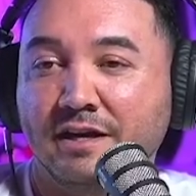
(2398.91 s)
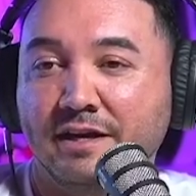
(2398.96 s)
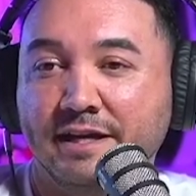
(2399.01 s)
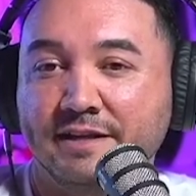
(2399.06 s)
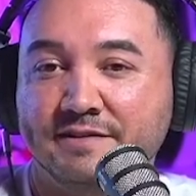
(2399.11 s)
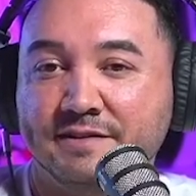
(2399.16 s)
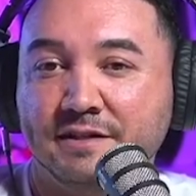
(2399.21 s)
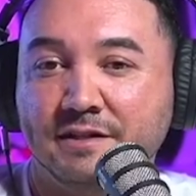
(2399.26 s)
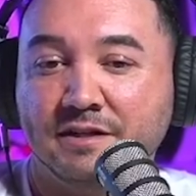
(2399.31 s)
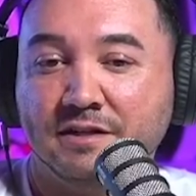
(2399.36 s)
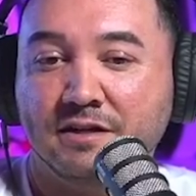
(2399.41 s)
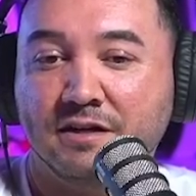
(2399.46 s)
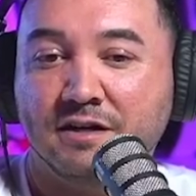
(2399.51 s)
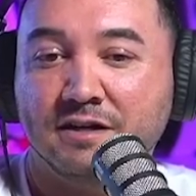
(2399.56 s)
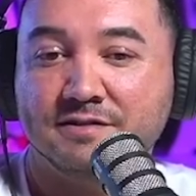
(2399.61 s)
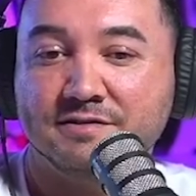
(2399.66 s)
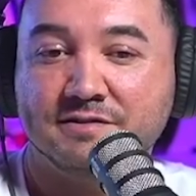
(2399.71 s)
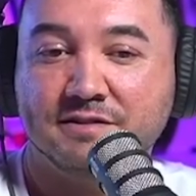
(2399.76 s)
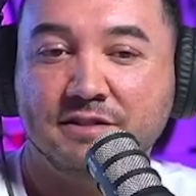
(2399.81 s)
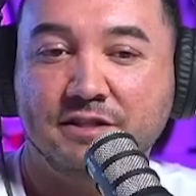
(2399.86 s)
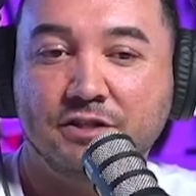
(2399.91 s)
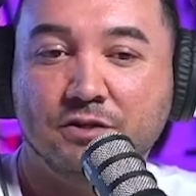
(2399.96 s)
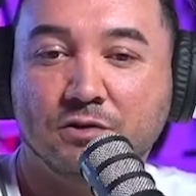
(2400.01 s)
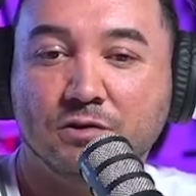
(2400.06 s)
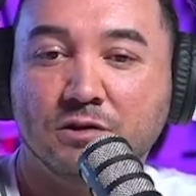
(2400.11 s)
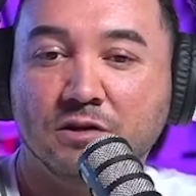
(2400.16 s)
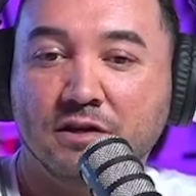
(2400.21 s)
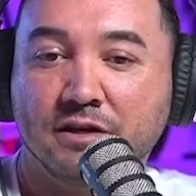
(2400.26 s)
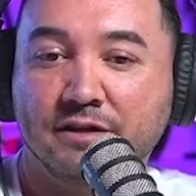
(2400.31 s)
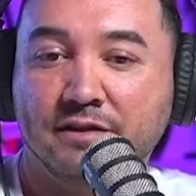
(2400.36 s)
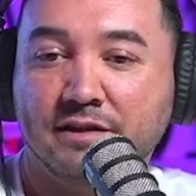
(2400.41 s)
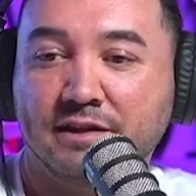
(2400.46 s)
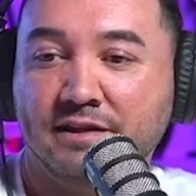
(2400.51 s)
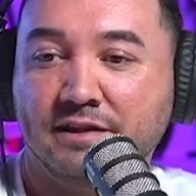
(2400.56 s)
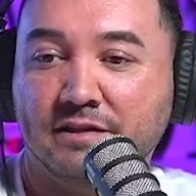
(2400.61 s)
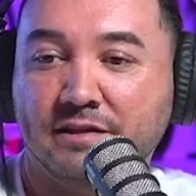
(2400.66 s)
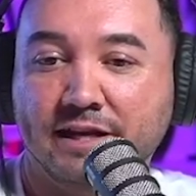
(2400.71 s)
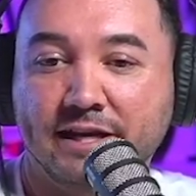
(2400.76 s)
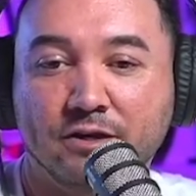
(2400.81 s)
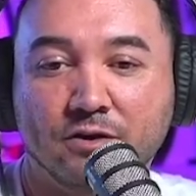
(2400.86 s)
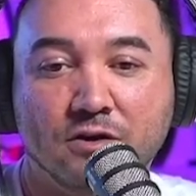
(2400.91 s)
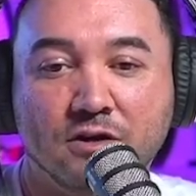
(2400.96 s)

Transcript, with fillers: It's going to cause, you know, l- later